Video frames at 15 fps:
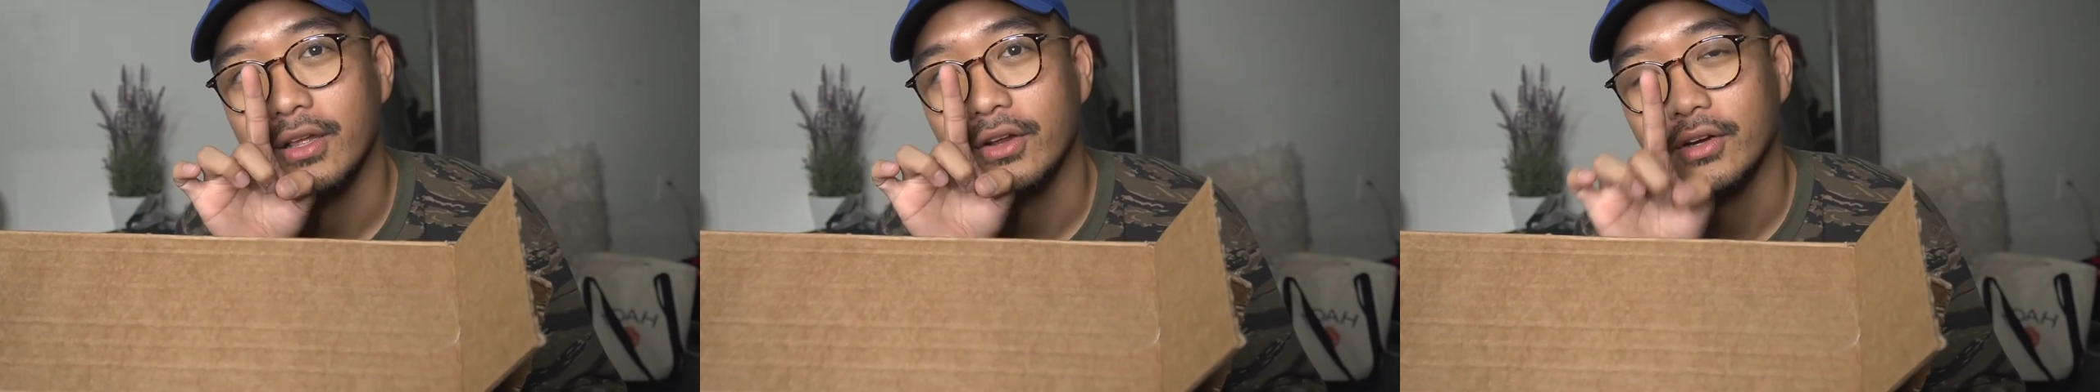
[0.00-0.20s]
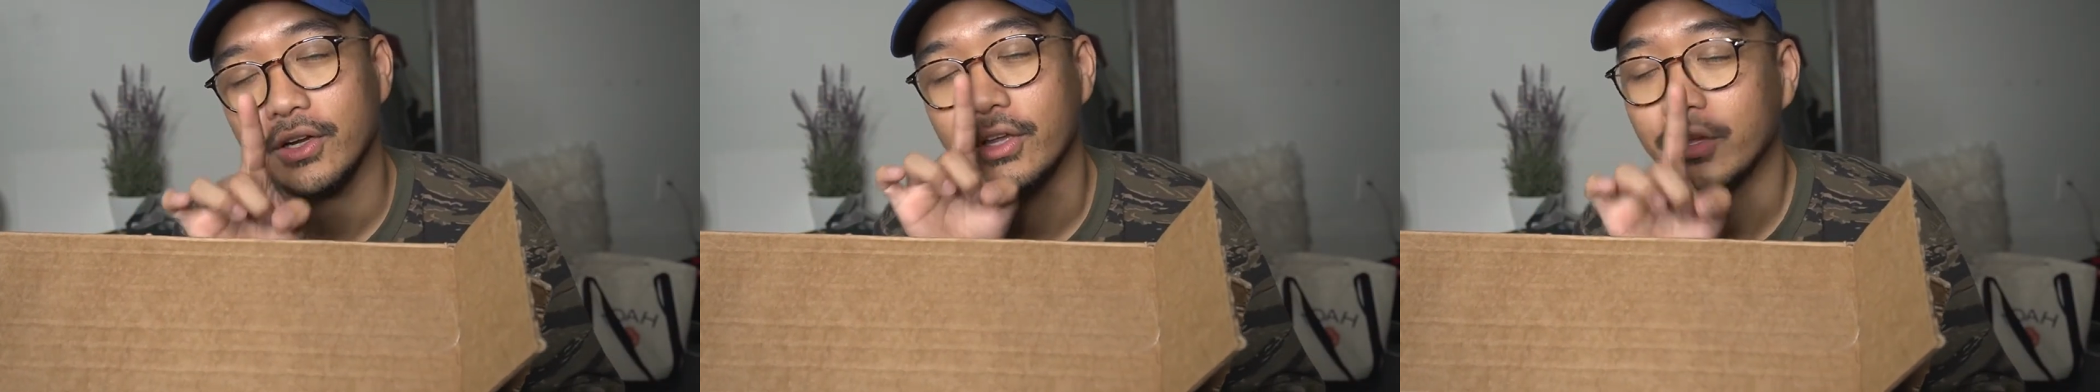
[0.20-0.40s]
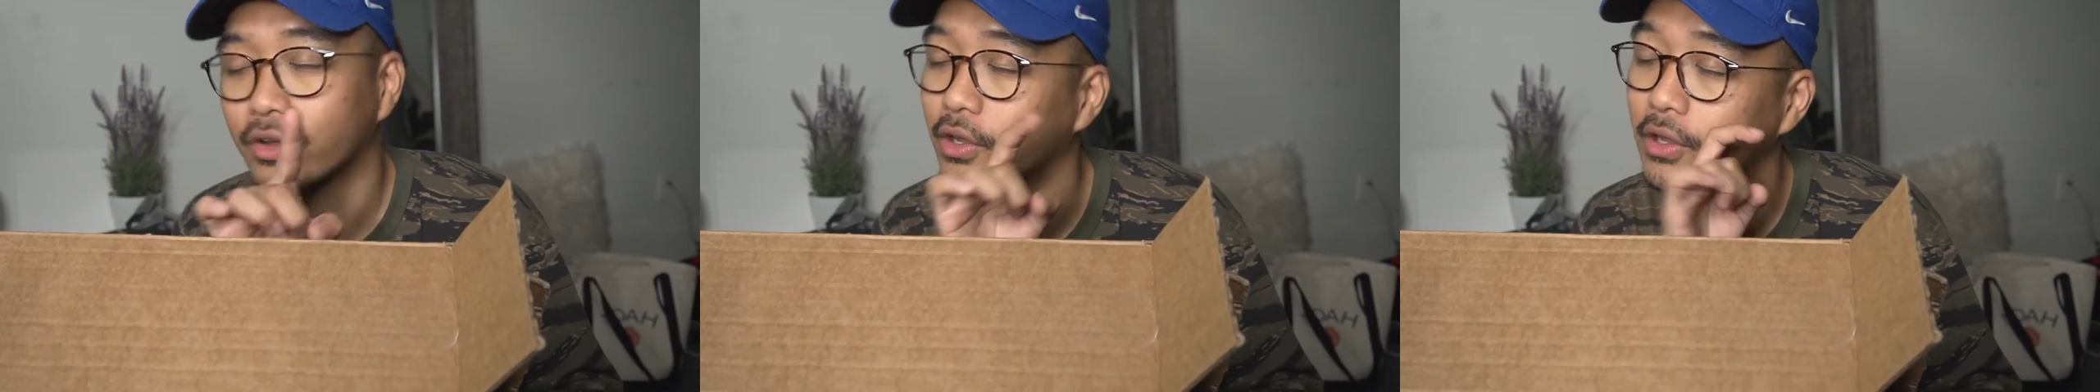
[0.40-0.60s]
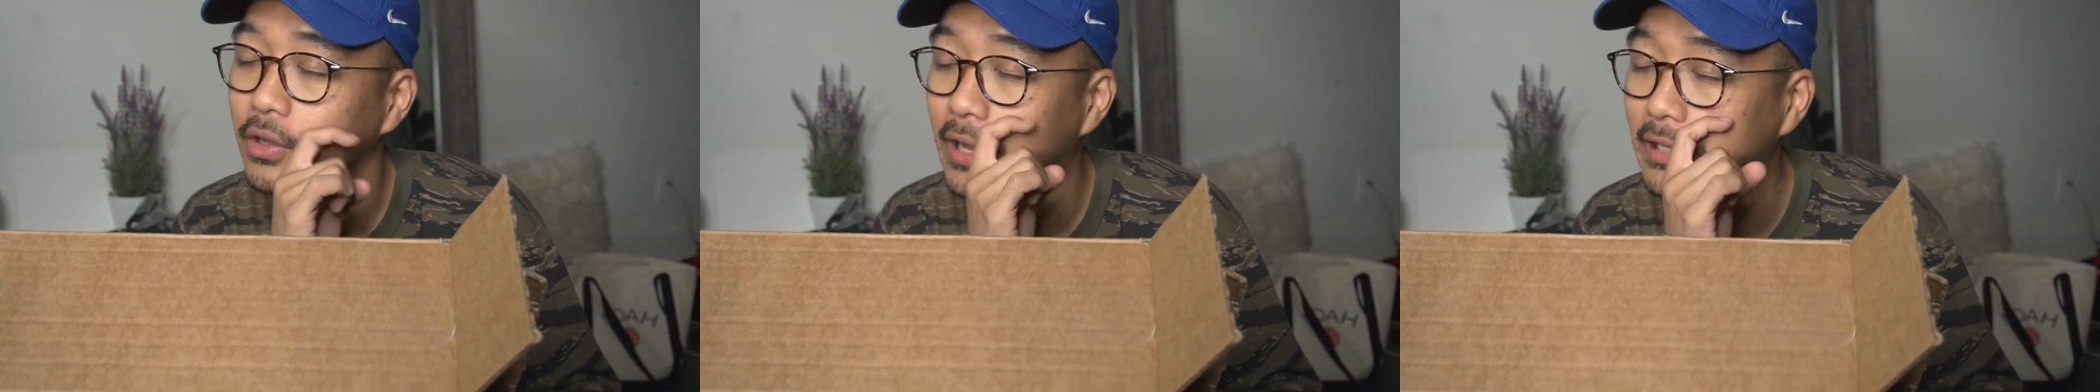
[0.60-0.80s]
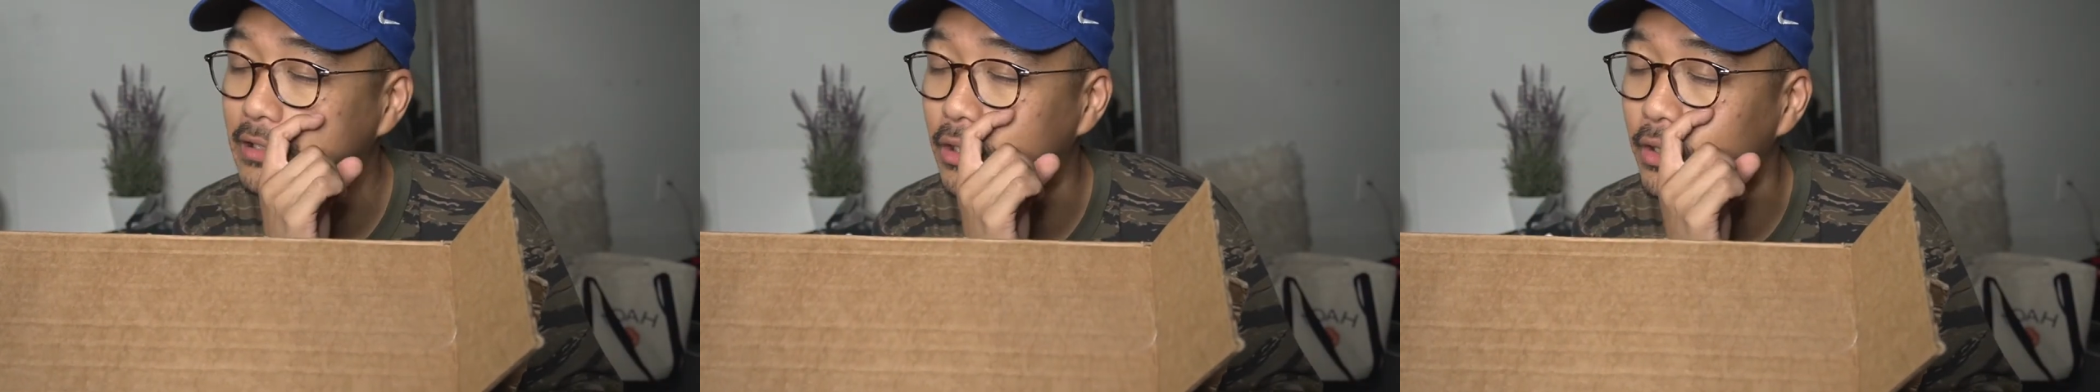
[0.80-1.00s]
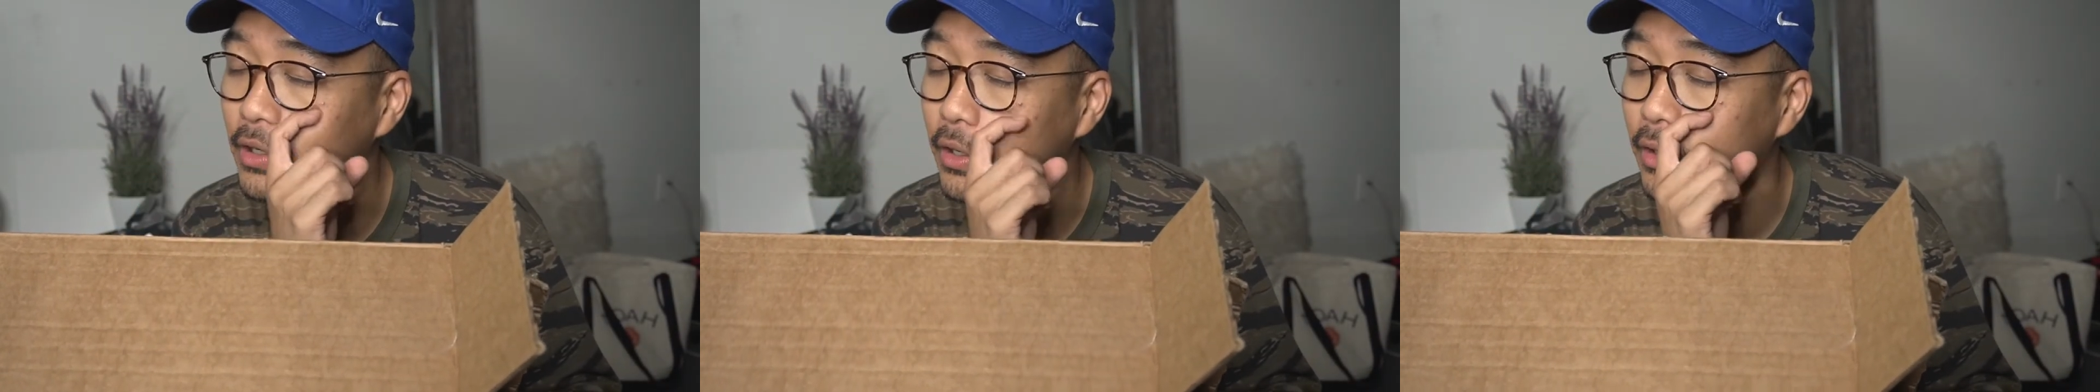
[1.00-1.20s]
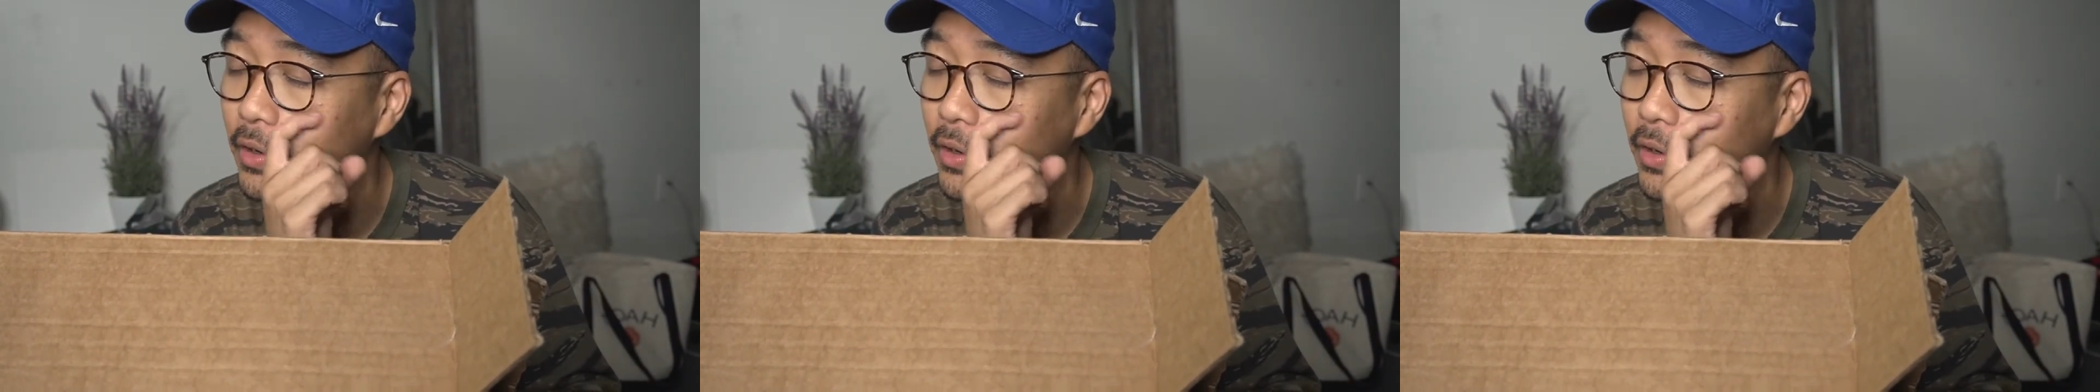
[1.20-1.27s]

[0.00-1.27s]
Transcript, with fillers: you you guys are